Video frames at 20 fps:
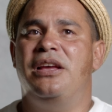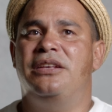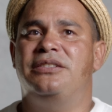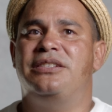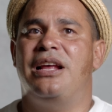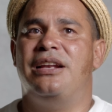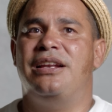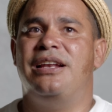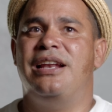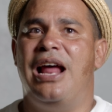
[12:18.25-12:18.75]
it's
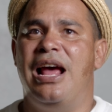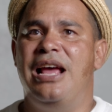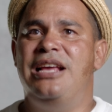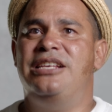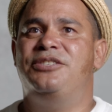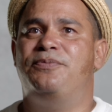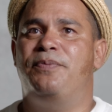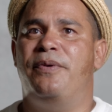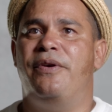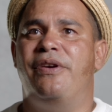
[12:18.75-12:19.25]
a
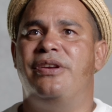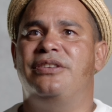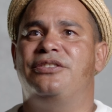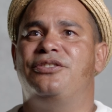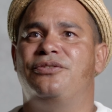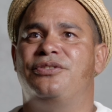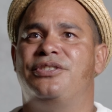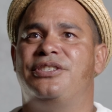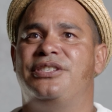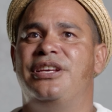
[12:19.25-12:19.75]
nice experience
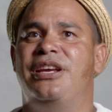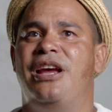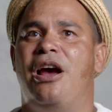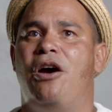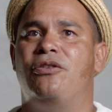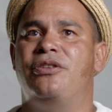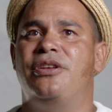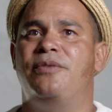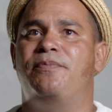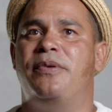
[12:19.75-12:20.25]
to see
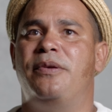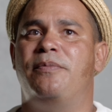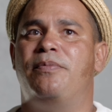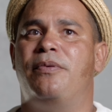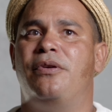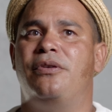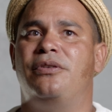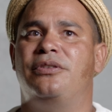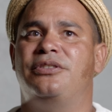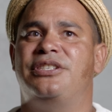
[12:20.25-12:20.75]
how the
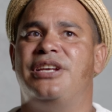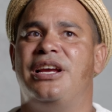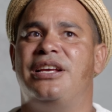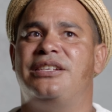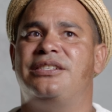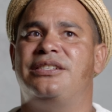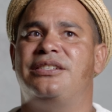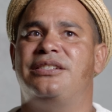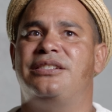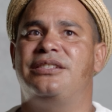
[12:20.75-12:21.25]
people
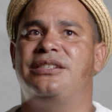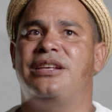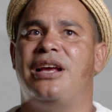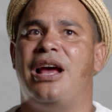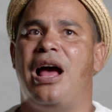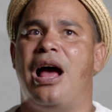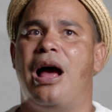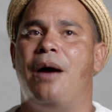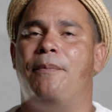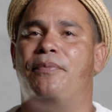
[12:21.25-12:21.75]
just
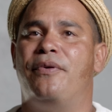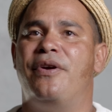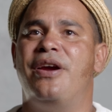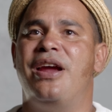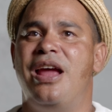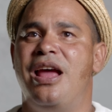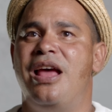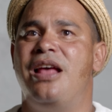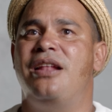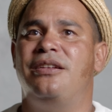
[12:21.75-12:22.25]

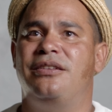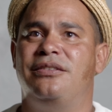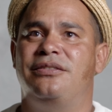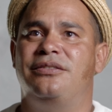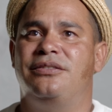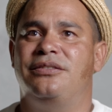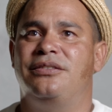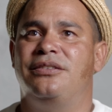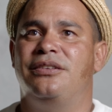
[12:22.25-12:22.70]
apprehend